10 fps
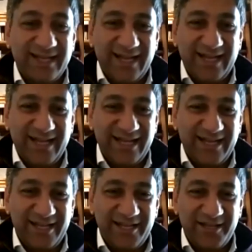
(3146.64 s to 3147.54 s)

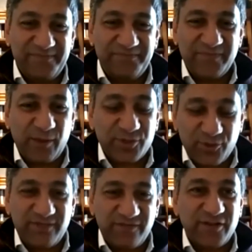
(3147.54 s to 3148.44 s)
I was quite
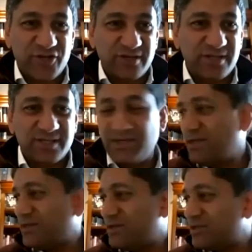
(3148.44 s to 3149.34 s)
efficient.
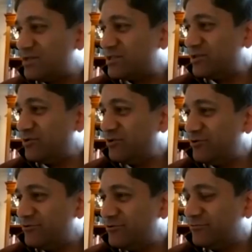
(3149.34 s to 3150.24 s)
So
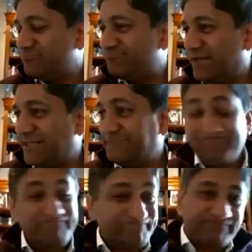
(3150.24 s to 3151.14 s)
I'd
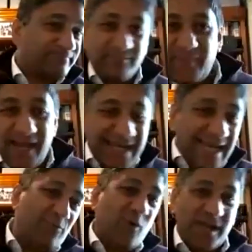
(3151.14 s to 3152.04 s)

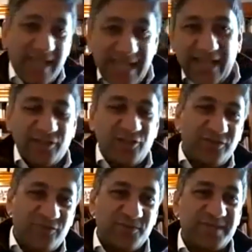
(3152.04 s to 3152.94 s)
end up working, getting the
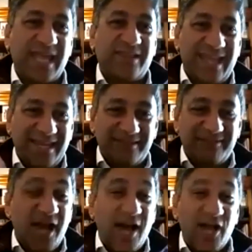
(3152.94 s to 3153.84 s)
uniforms together, getting
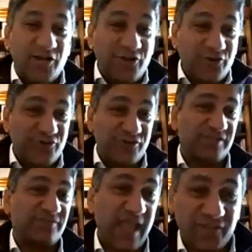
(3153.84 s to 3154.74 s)
hundreds of
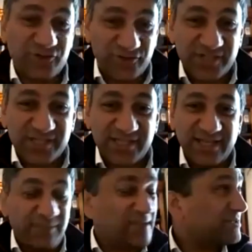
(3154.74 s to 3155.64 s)
extras. I mean, in
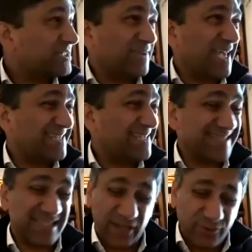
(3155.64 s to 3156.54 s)
some cases,
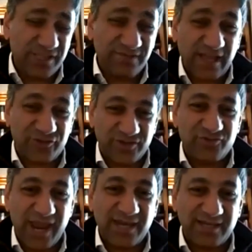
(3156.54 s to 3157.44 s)
thousands of extras
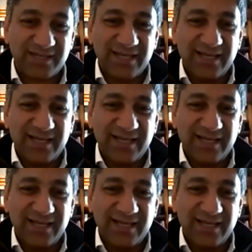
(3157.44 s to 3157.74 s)
readied.